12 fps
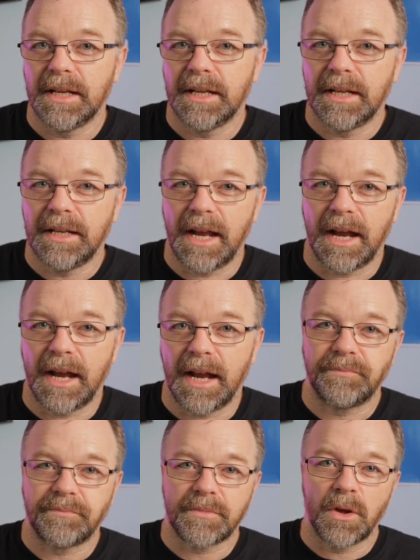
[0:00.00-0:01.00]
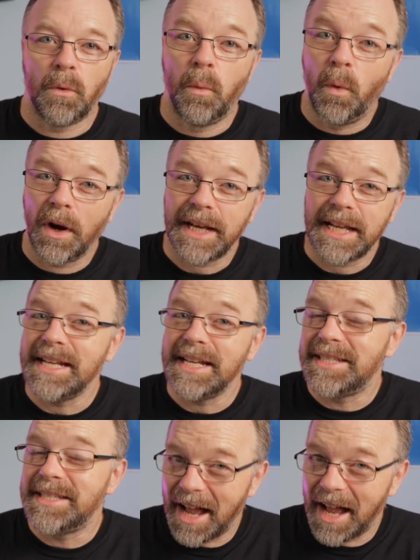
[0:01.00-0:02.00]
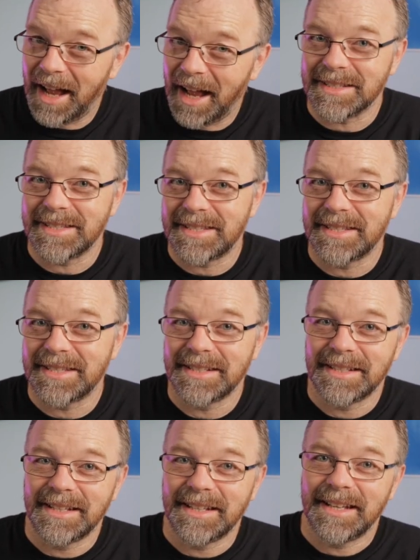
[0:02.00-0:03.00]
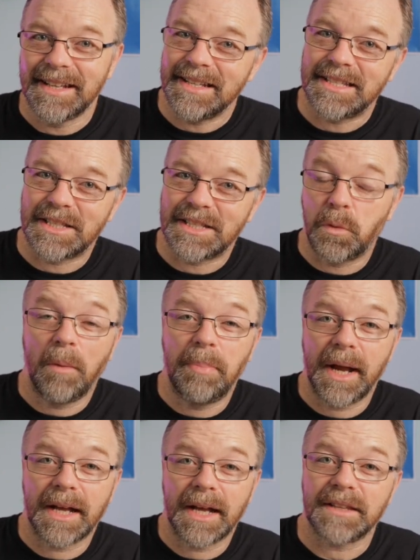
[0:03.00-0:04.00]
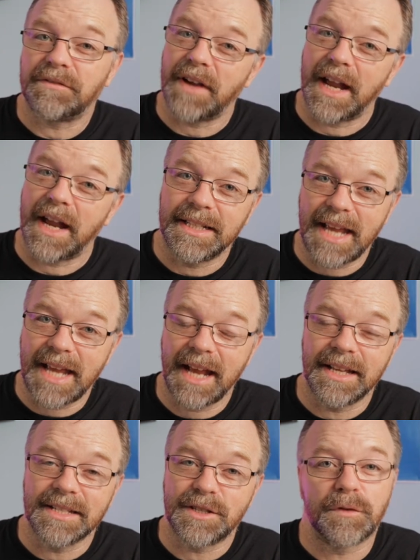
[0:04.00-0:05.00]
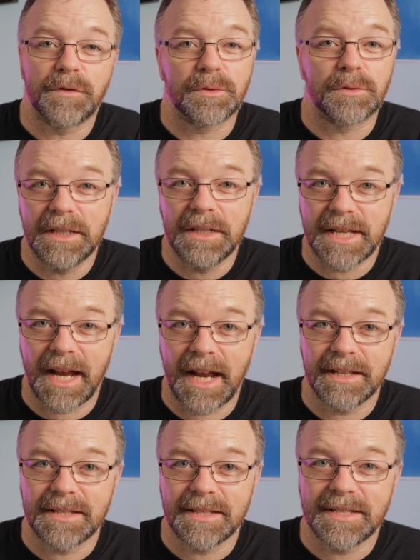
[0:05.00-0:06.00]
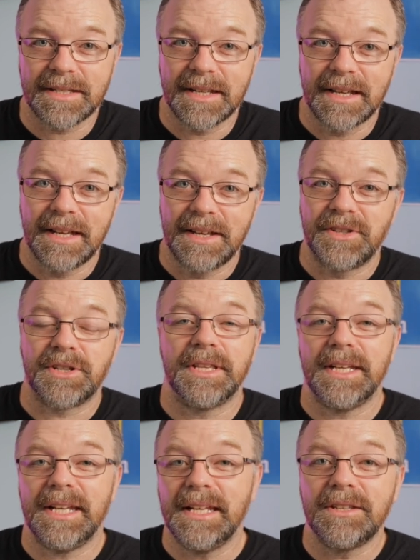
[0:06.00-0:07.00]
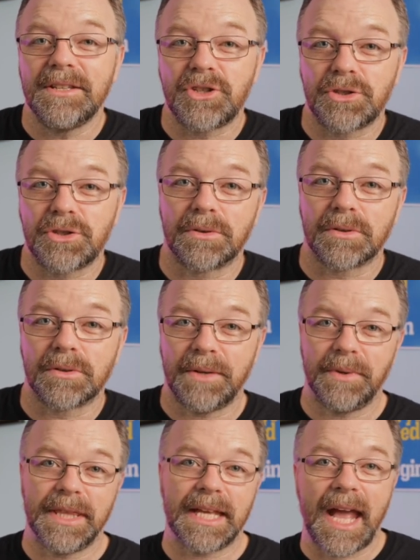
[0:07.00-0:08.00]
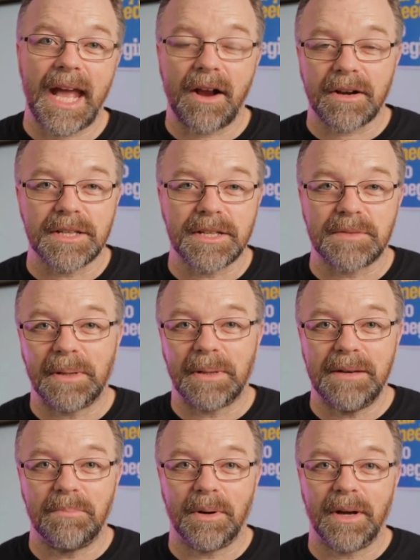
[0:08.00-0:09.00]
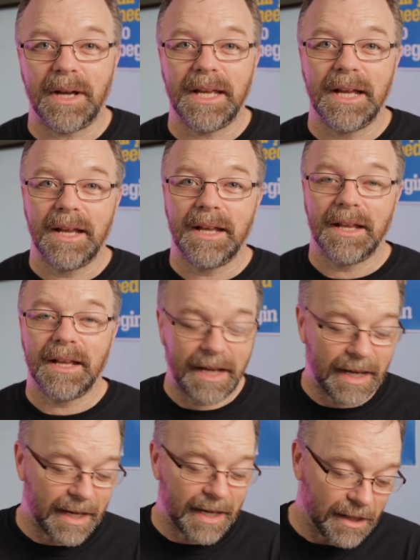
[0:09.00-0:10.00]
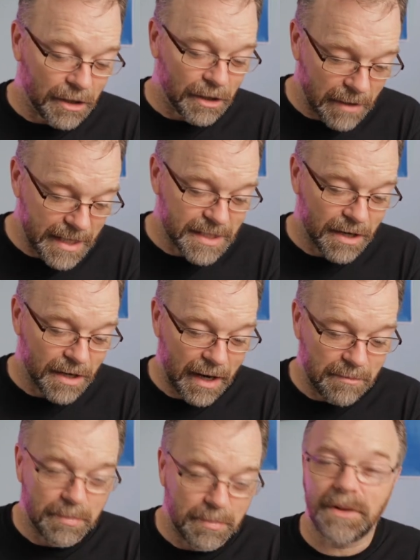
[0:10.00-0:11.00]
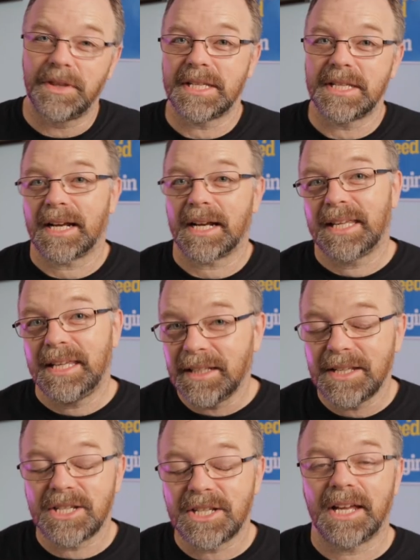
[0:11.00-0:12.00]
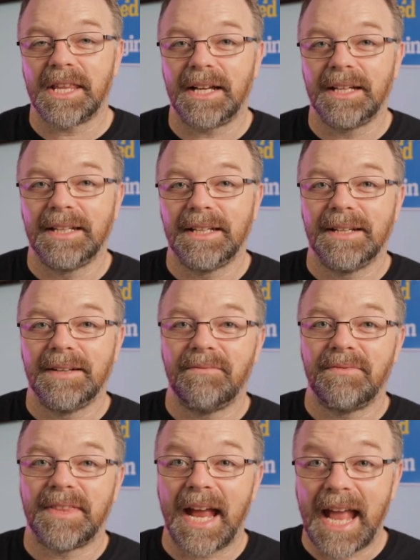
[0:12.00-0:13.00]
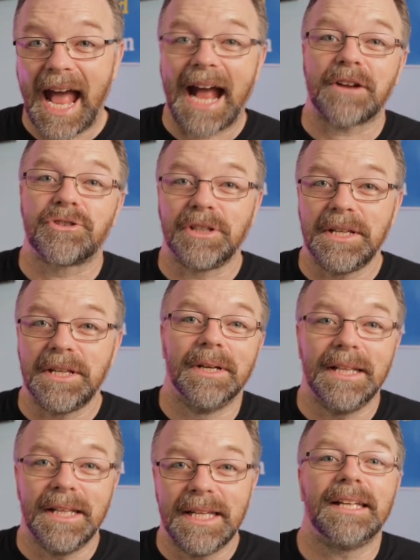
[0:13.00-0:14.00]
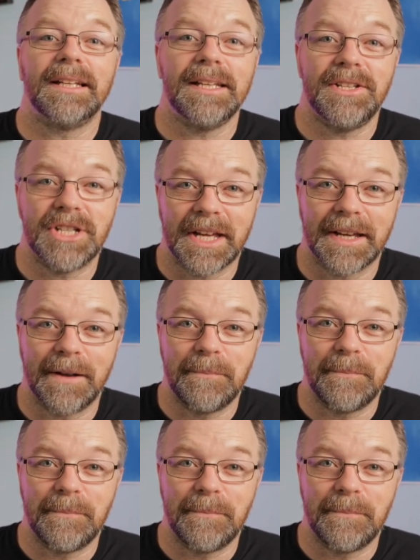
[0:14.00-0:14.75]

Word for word: Now, what he does is swap out the fake daggers for real daggers so that in the story, when the characters played by uh, Lorenzo and Balthazar kill each other, they actually really kill each other.